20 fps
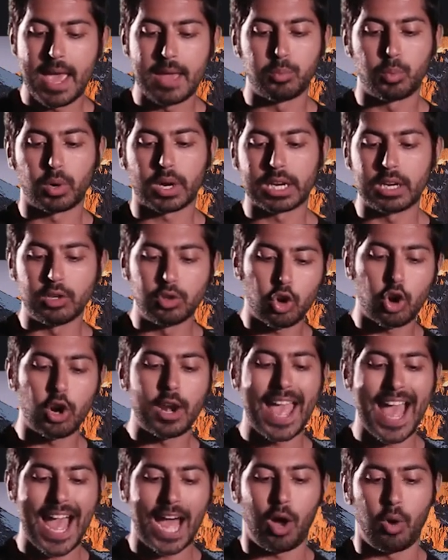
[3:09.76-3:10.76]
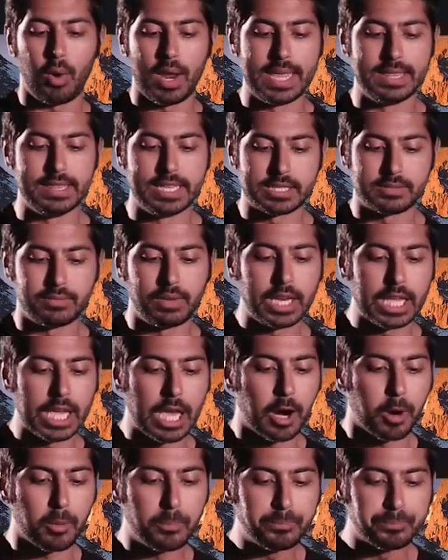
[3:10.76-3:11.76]
And we're gonna learn how in this
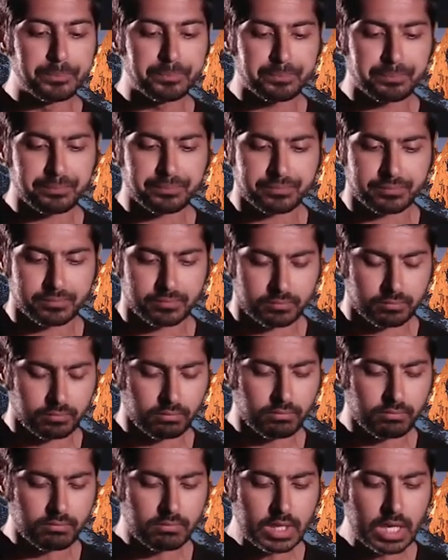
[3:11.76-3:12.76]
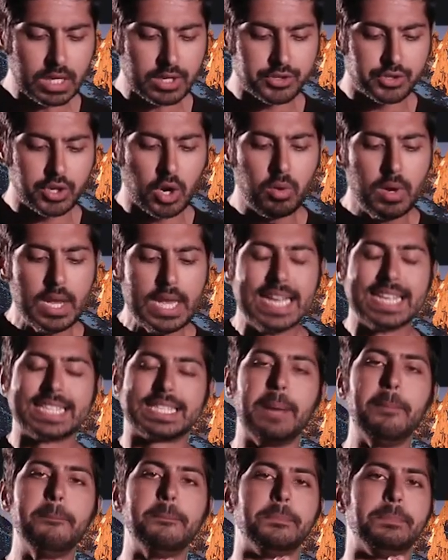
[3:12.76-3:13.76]
video. So
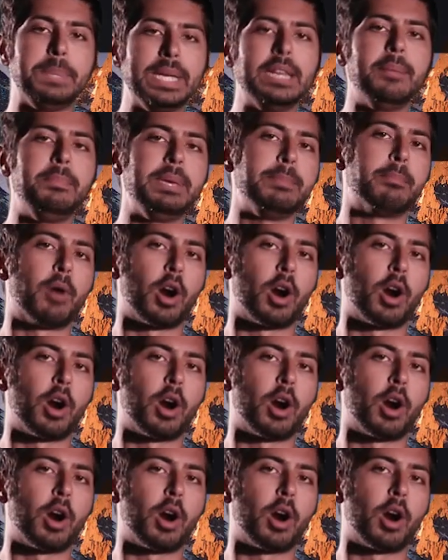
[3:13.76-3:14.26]
some B2B